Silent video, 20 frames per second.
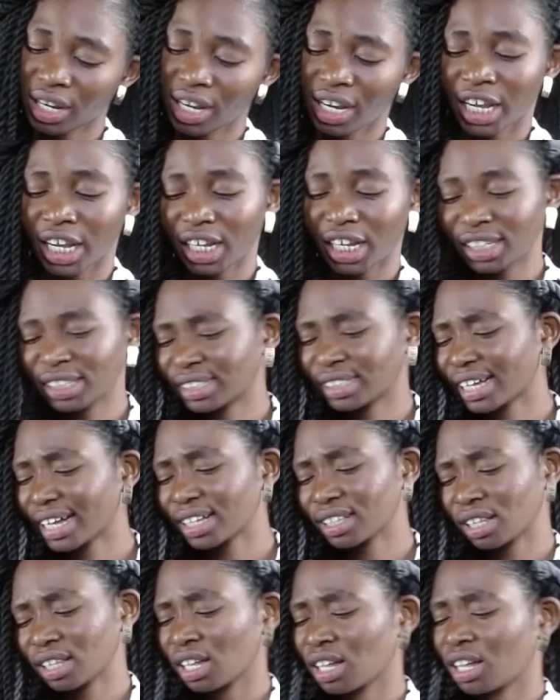is that
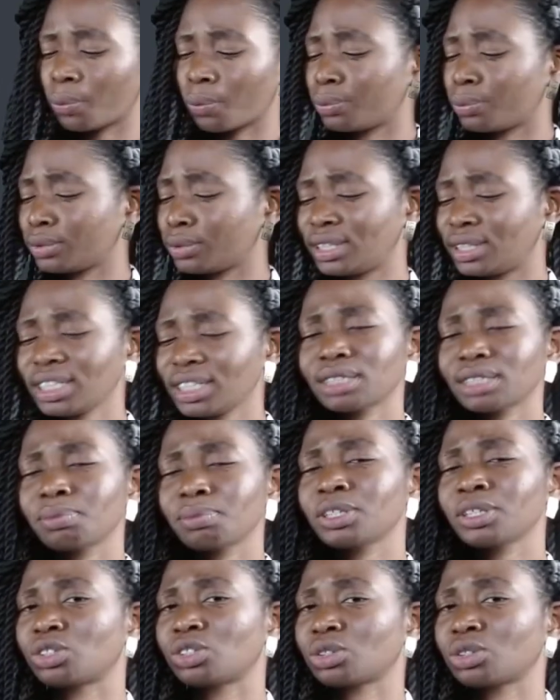these
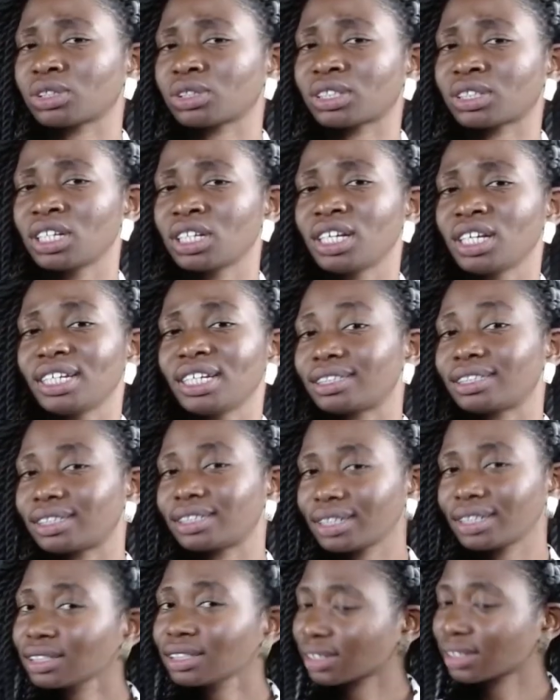mixtures,
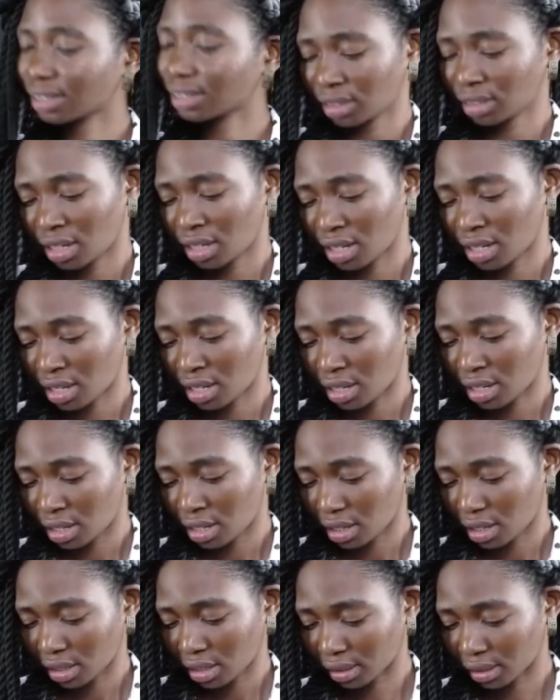since
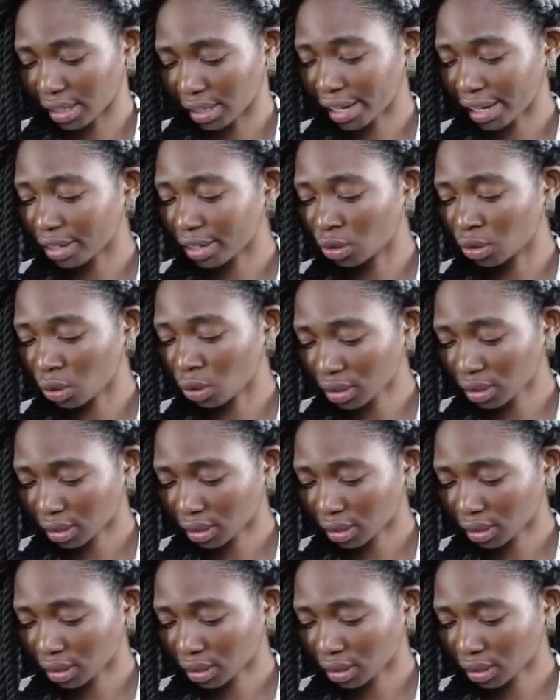they are not